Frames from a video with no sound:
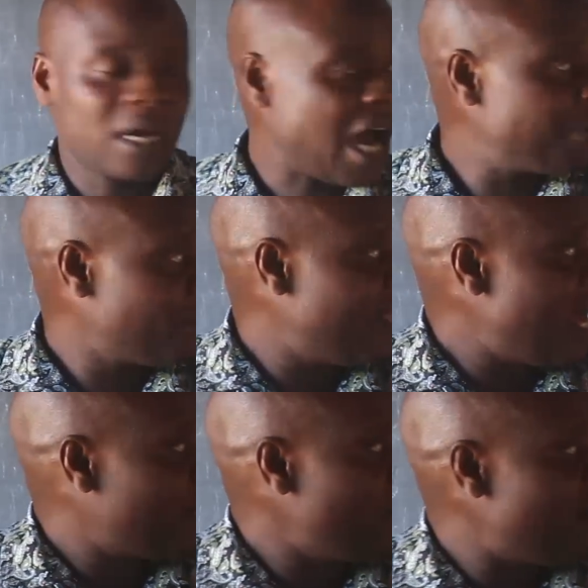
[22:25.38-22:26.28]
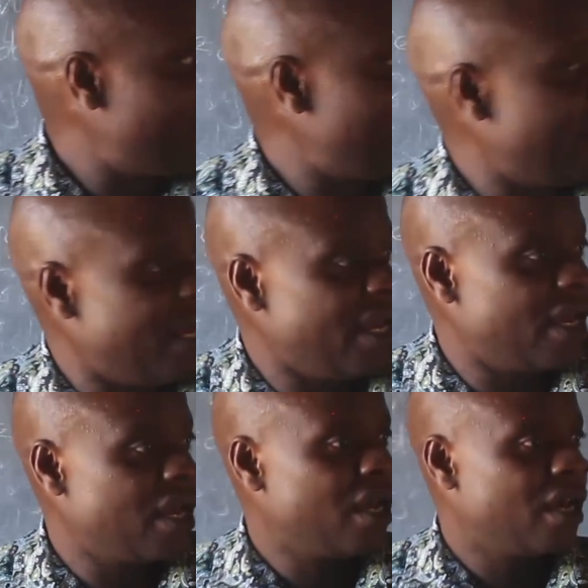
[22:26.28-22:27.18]
up to there. Do you have any
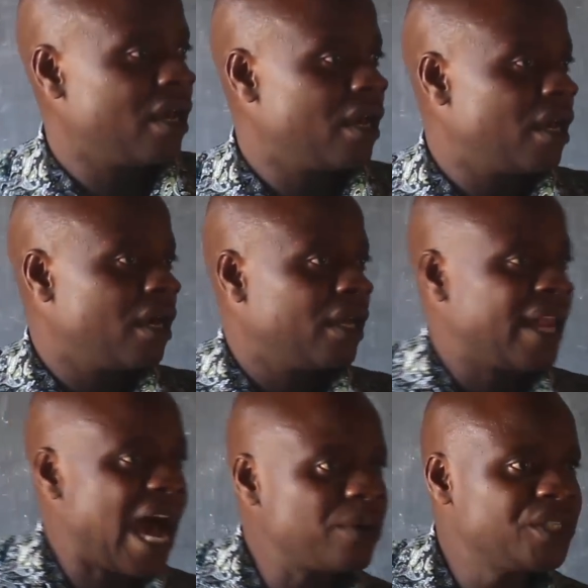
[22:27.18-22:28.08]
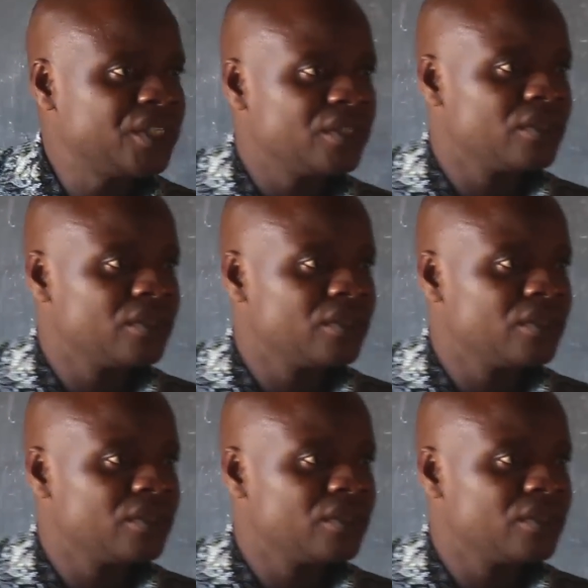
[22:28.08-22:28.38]
doubt?